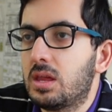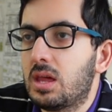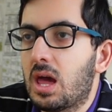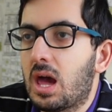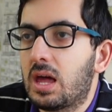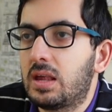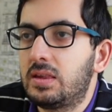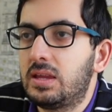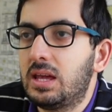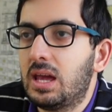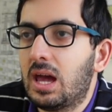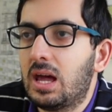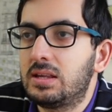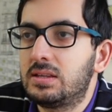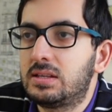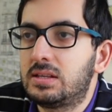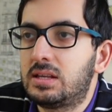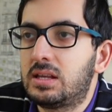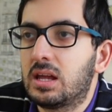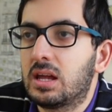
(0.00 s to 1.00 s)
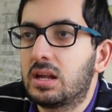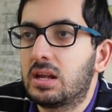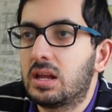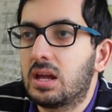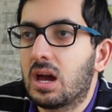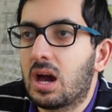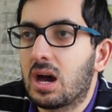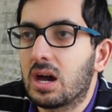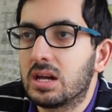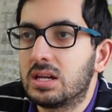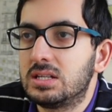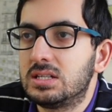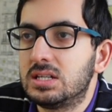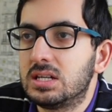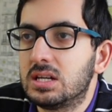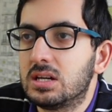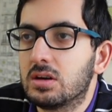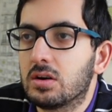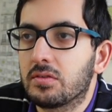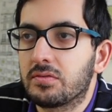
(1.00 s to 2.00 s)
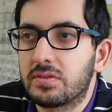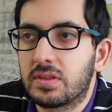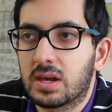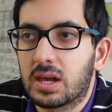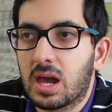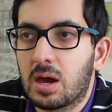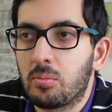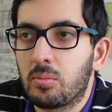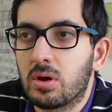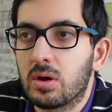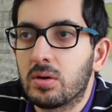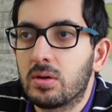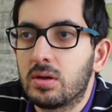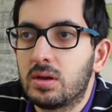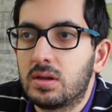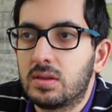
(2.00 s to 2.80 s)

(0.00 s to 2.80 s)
and the entity ID of the camera.